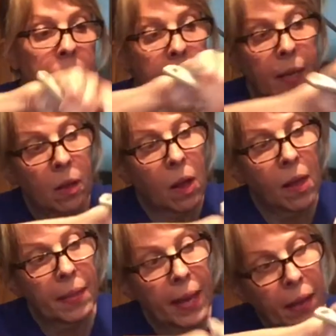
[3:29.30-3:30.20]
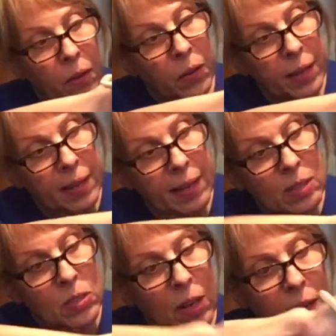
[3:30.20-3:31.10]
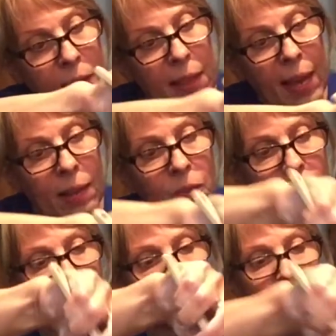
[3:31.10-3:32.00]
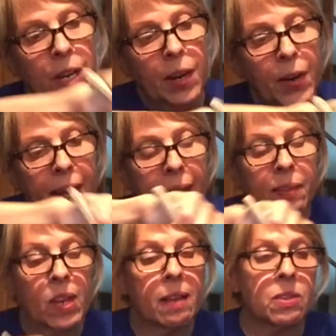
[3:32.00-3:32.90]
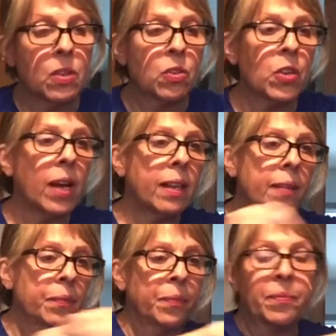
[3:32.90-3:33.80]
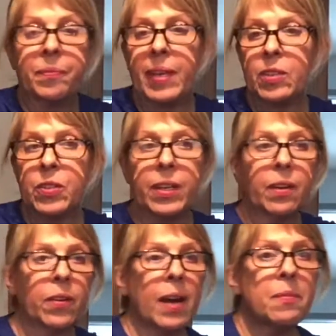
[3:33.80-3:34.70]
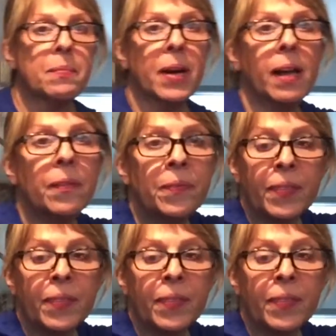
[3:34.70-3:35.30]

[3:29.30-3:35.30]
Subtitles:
Get all that goodness, all that cherry and nuts and chocolate. Make sure you grab them all.